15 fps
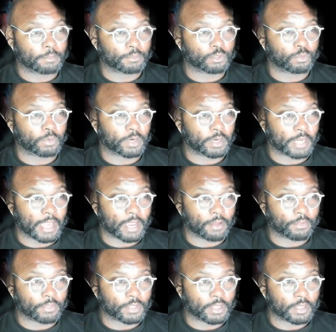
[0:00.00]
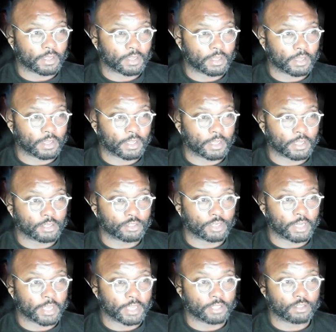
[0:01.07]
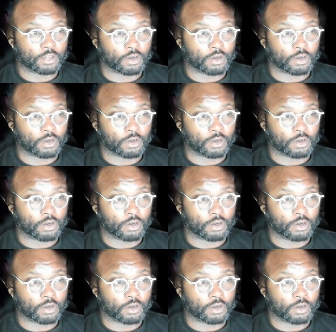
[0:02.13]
to where now the engine heads